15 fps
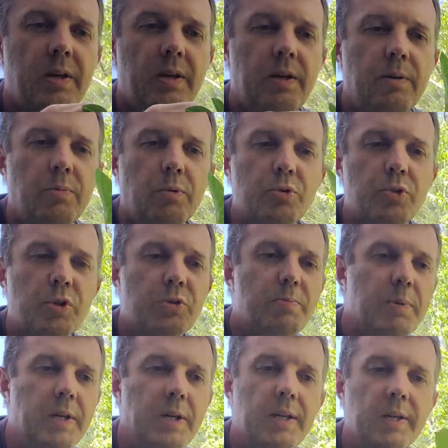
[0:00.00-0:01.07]
it will just
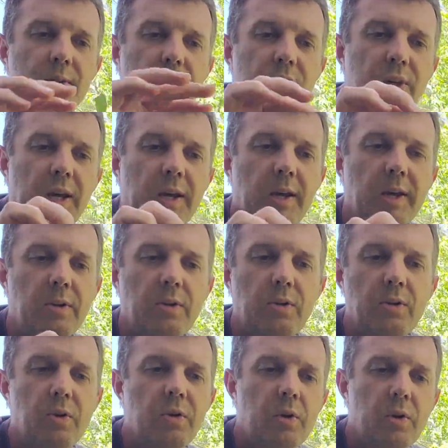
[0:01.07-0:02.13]
be in sand
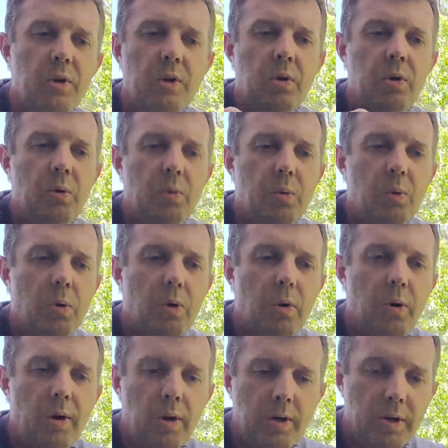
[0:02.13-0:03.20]
or
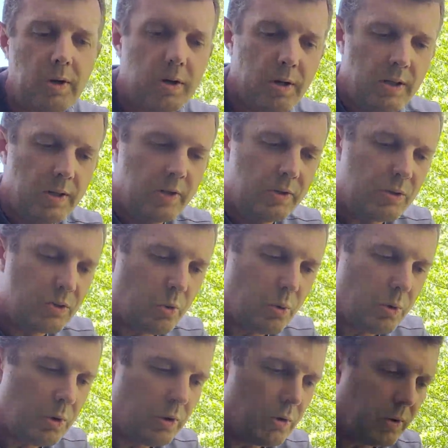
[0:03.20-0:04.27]

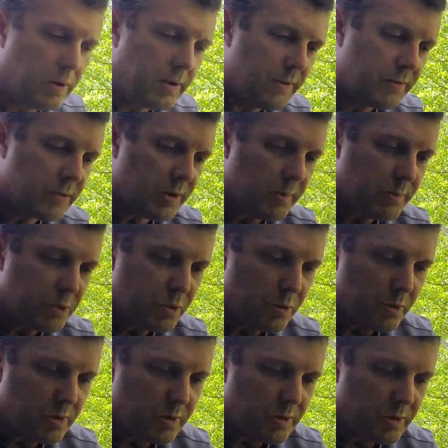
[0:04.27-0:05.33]
soil of some sort.